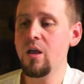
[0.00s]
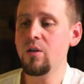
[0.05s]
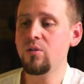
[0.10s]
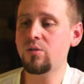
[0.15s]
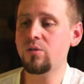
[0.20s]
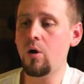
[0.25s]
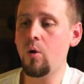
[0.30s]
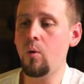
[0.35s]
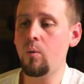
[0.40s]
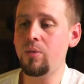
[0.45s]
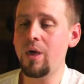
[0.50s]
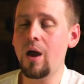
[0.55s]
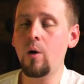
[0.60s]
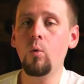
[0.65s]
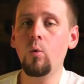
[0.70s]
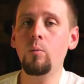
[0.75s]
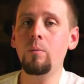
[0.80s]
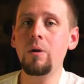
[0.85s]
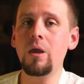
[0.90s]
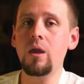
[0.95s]
So that
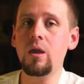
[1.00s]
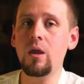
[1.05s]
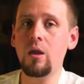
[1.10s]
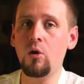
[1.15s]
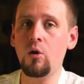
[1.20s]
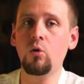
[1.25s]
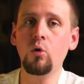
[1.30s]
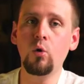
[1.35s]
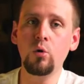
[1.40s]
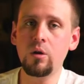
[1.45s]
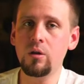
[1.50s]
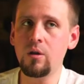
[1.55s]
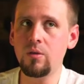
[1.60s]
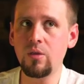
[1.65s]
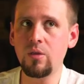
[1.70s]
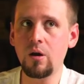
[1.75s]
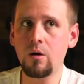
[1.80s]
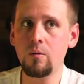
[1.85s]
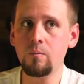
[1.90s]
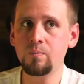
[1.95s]
will be included in
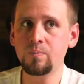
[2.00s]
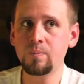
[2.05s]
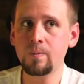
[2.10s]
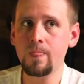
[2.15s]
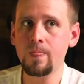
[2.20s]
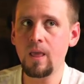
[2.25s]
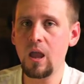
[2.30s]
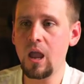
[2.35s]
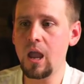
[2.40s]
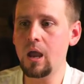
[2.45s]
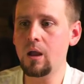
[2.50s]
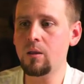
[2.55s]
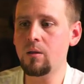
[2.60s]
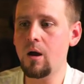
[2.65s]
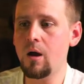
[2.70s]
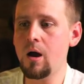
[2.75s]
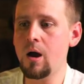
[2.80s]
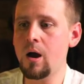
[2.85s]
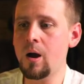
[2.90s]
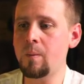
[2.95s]
there. And
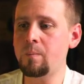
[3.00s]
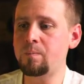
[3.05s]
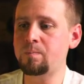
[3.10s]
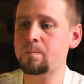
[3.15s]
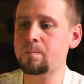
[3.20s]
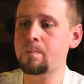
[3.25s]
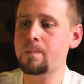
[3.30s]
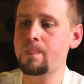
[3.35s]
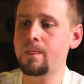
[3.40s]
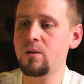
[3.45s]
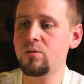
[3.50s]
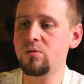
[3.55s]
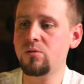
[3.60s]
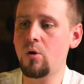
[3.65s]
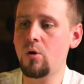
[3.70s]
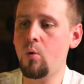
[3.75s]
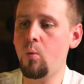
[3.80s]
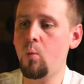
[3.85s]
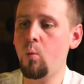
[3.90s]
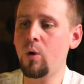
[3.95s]
uh,
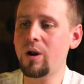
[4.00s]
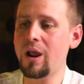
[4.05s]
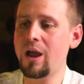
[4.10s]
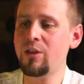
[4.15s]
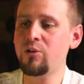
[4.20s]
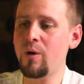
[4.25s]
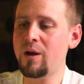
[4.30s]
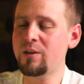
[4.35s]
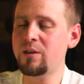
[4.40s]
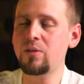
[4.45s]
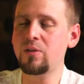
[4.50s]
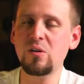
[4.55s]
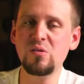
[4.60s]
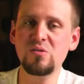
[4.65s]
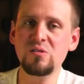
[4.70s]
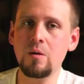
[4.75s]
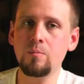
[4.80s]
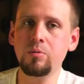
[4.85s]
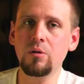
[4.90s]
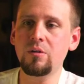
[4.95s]
so what I do, I take these
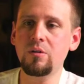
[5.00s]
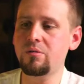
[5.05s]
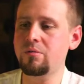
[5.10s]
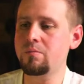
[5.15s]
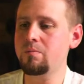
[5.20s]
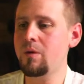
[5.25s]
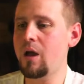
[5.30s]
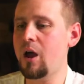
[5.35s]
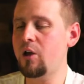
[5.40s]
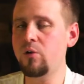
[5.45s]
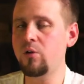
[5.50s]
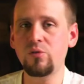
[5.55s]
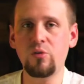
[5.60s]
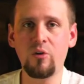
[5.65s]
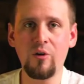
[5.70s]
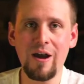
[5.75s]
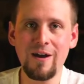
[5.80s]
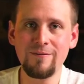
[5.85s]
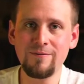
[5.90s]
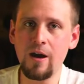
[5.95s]
templates, I use
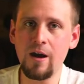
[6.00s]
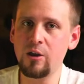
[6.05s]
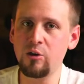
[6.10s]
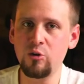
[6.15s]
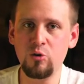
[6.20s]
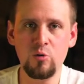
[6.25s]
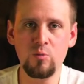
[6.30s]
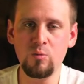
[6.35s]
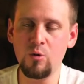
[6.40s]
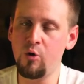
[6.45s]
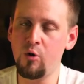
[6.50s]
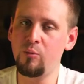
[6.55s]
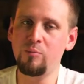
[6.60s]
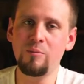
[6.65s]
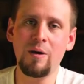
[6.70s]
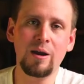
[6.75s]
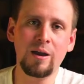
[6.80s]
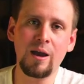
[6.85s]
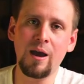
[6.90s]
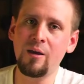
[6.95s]
graphite, you know
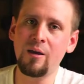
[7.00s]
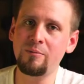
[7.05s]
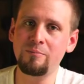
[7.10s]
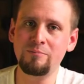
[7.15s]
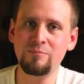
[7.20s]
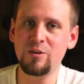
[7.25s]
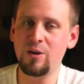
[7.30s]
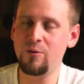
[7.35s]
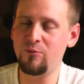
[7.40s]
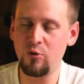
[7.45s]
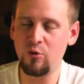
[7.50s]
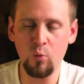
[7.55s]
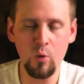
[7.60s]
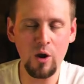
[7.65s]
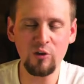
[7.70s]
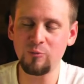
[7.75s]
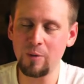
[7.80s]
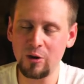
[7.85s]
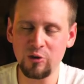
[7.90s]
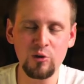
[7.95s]
my guy, if you
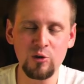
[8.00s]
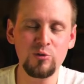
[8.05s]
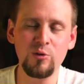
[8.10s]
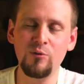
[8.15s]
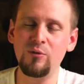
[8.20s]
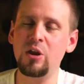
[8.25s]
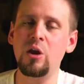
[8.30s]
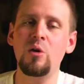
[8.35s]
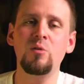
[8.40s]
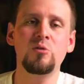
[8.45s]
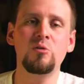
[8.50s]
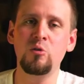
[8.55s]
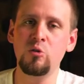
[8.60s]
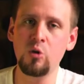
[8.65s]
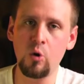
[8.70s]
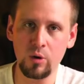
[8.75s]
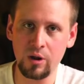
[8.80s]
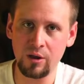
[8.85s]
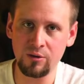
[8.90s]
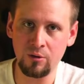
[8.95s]
watch my YouTube videos, you
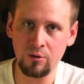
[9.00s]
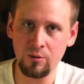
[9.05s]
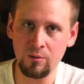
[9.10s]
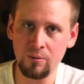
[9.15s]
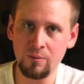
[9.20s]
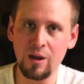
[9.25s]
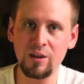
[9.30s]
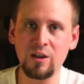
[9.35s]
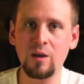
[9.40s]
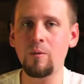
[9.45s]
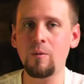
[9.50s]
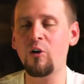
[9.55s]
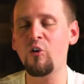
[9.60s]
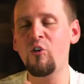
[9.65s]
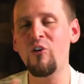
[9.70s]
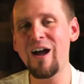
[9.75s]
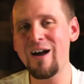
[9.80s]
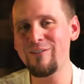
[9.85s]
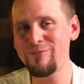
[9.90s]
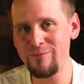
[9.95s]
know what I do. I take my
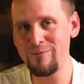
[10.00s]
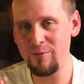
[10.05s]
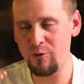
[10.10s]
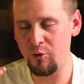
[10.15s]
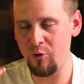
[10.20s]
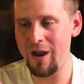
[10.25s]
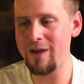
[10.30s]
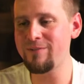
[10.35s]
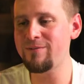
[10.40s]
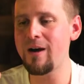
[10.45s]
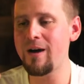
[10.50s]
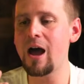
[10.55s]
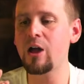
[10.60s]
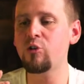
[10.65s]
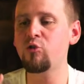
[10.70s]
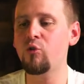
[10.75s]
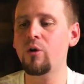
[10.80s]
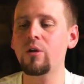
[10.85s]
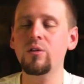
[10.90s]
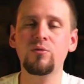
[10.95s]
graph, graphite
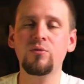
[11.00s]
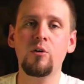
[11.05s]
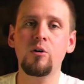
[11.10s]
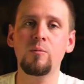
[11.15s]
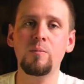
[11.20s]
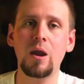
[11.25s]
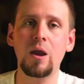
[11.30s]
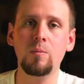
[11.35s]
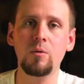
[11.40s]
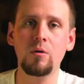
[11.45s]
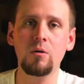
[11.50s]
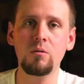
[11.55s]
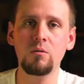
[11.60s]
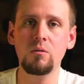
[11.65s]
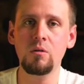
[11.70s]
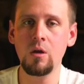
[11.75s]
transfer paper,